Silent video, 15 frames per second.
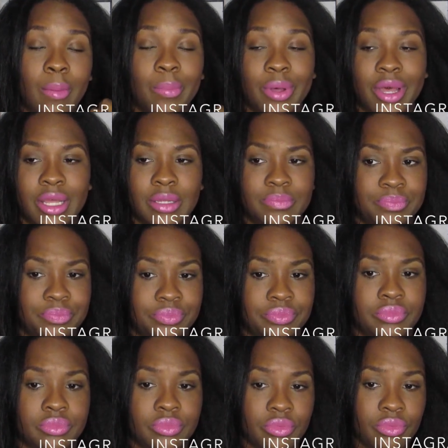But
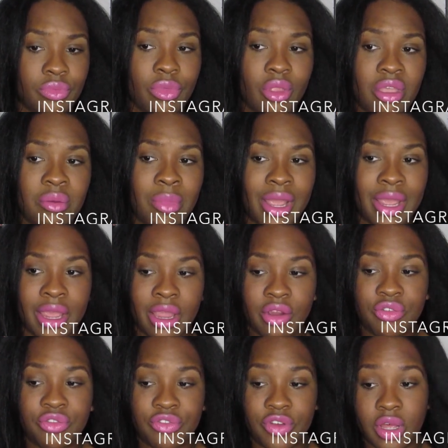my hair
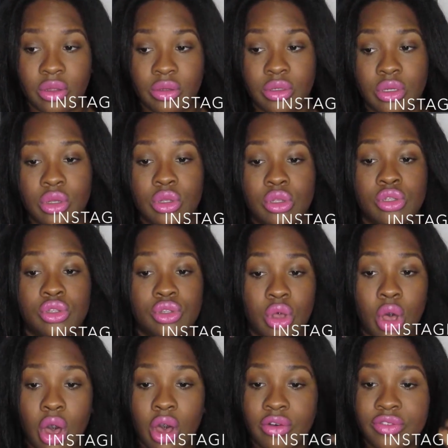felt
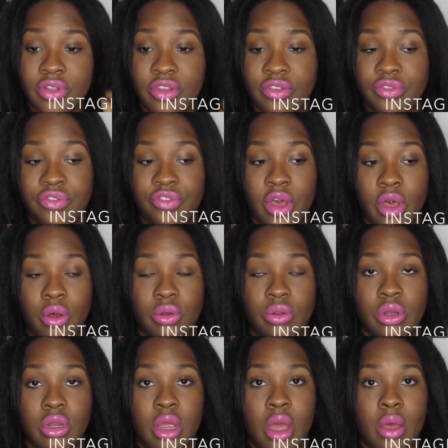soft. It felt
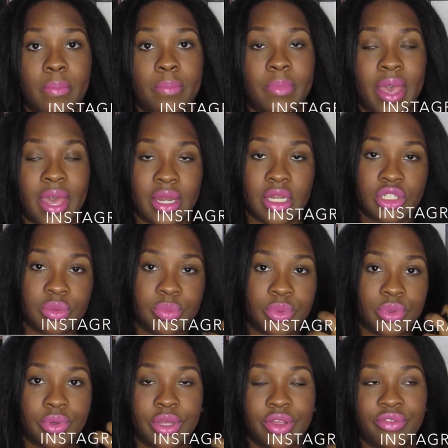
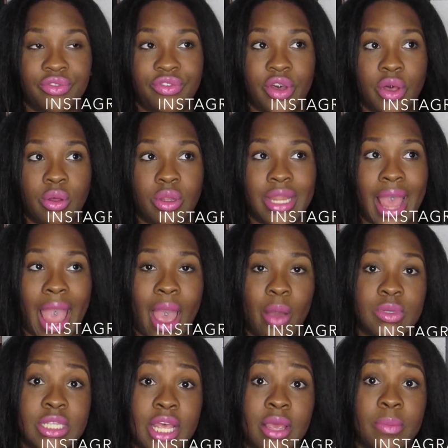manageable. It felt like I
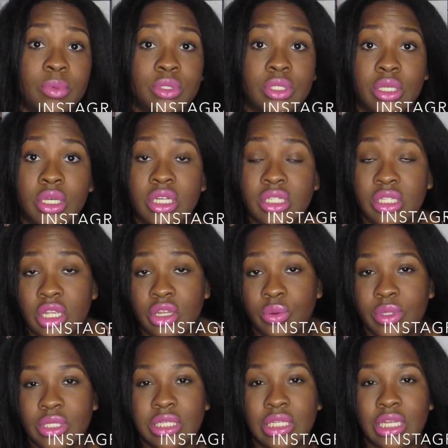was able to
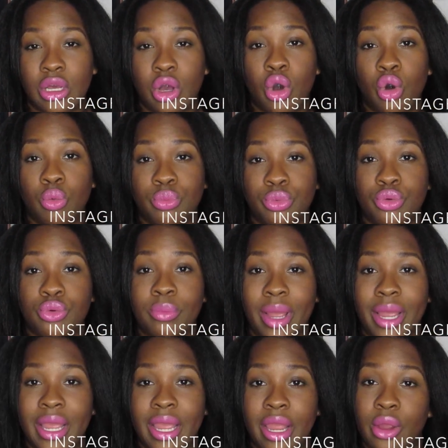continuously comb through
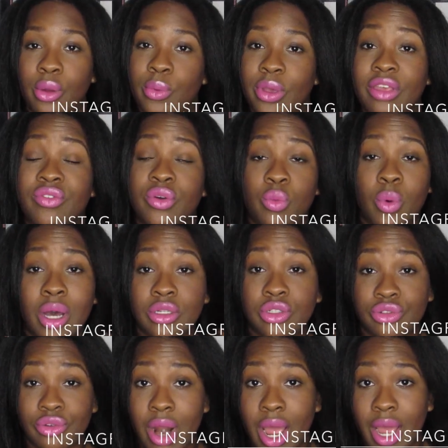my hair even while
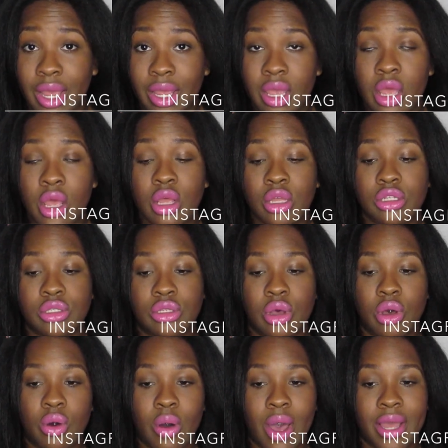dry.
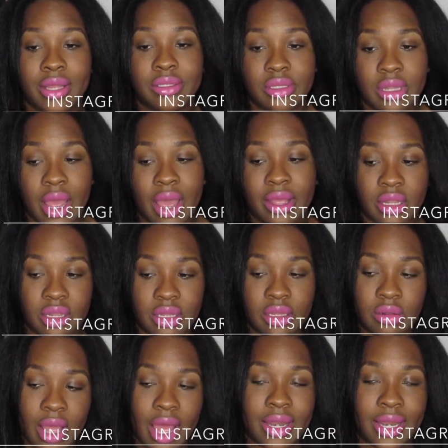So I
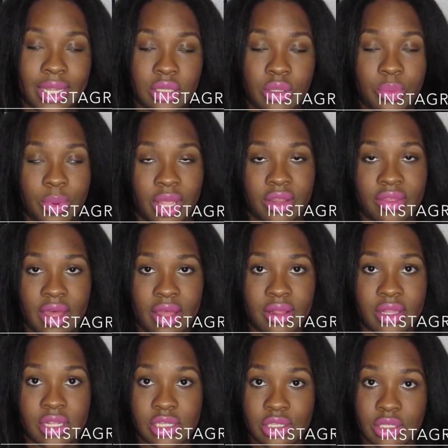like the way that
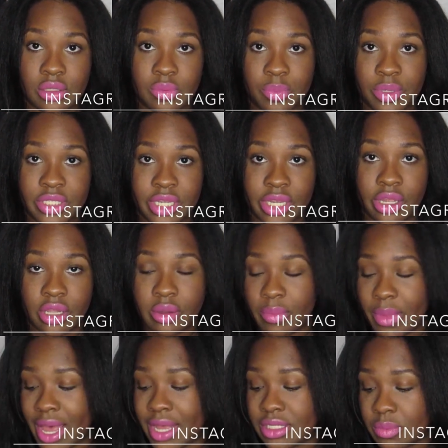this particular
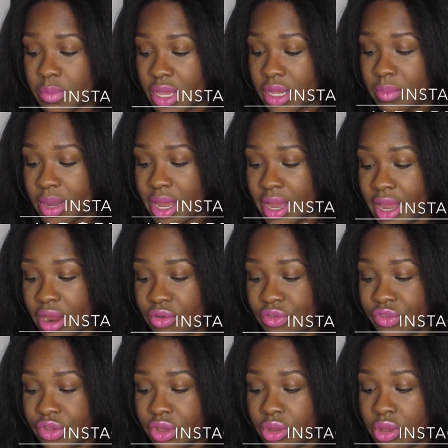mask made my hair
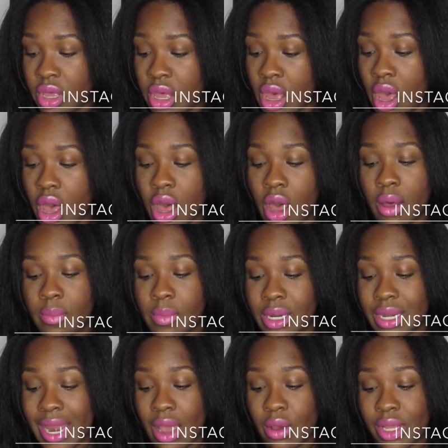feel.
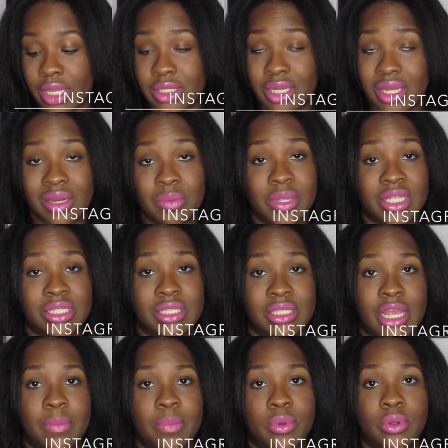Now, is it going to be a
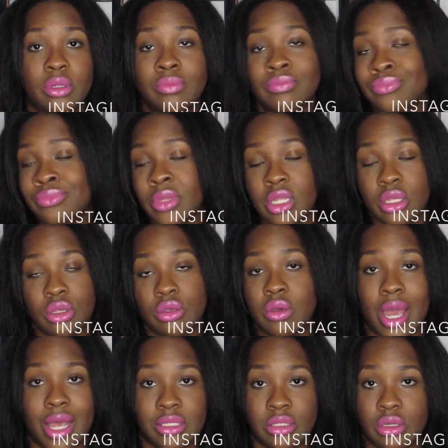staple? You
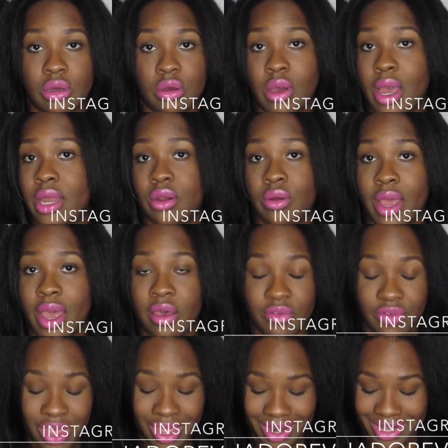guys know I don't have
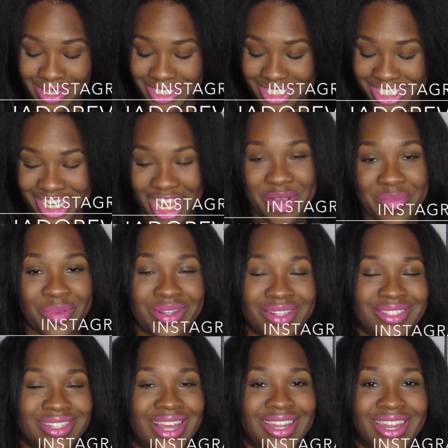any
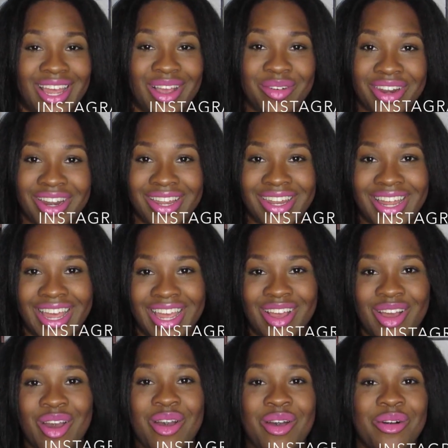staples. I like what I like,
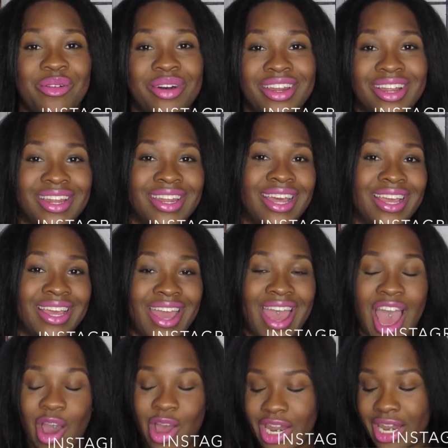when I like it,
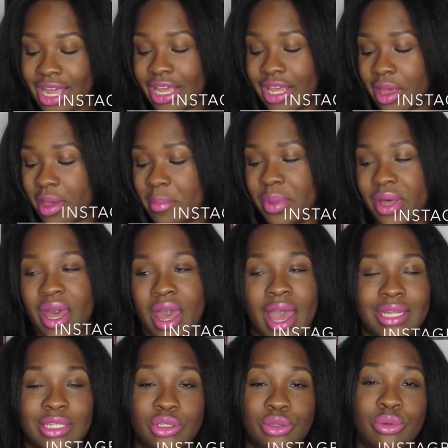how I like it. But
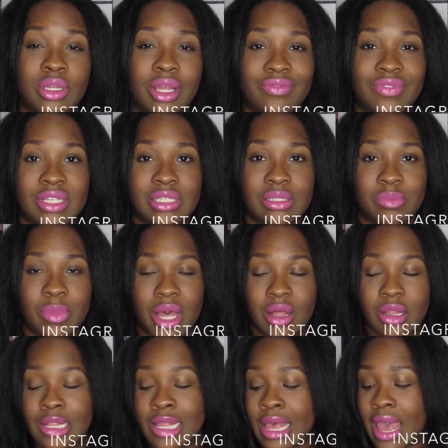I do love the
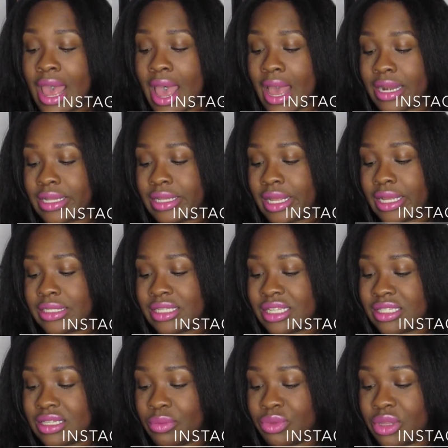smell. And is
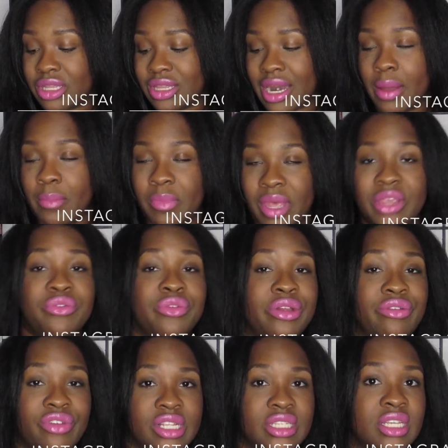this something that I may
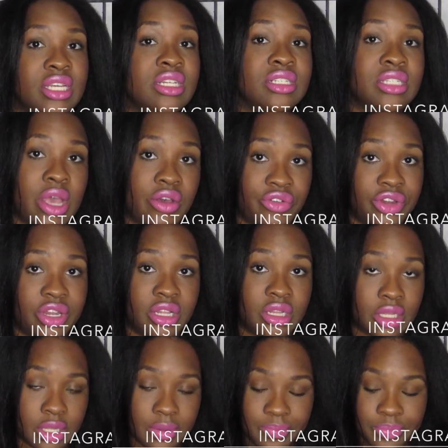revisit?
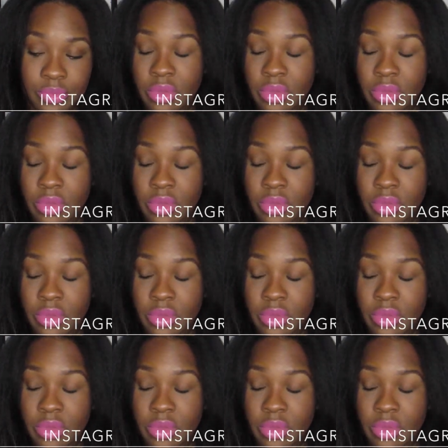Definitely.